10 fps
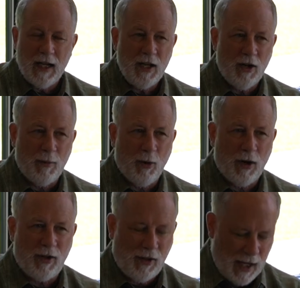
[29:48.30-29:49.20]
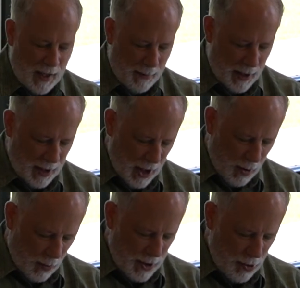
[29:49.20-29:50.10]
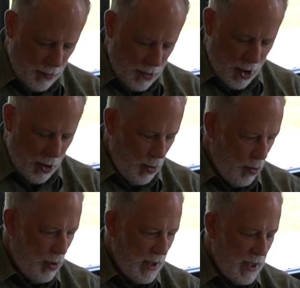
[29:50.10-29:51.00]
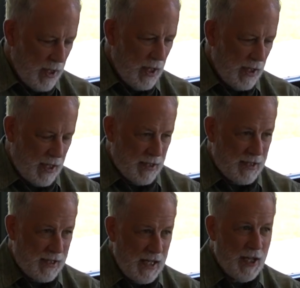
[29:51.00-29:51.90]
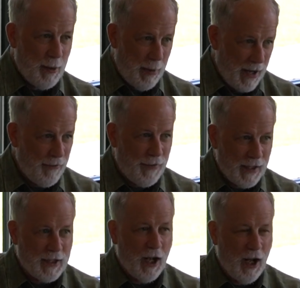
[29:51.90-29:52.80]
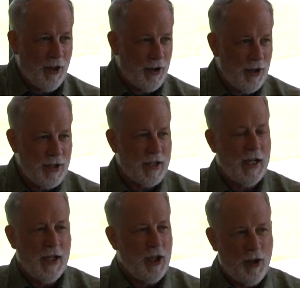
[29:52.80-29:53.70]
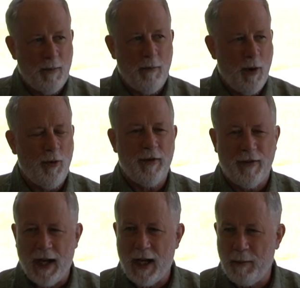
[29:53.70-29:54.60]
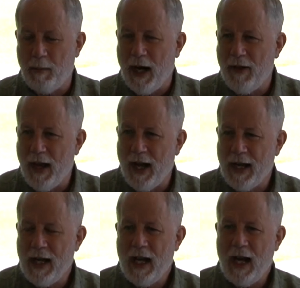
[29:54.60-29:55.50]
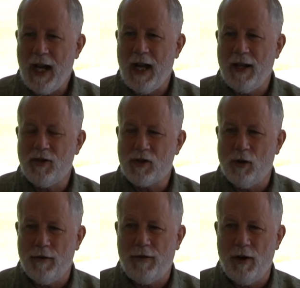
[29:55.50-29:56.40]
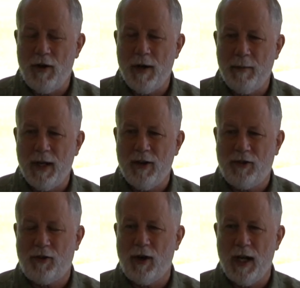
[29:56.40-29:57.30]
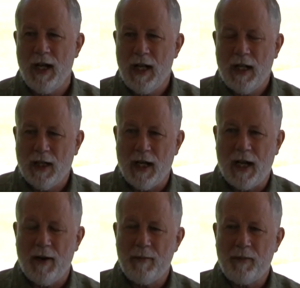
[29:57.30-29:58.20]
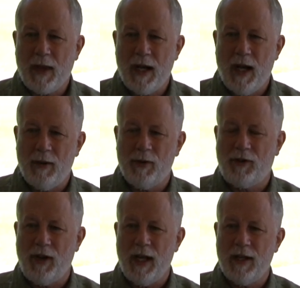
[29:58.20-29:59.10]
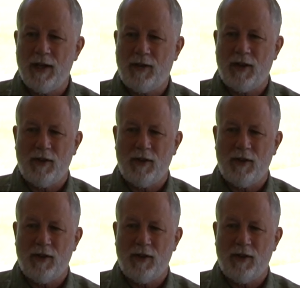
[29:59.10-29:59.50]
you're more excited about it. When you know and can see the benefit to others, you're motivated by that. And so if you're in a ministry, like I was saying this to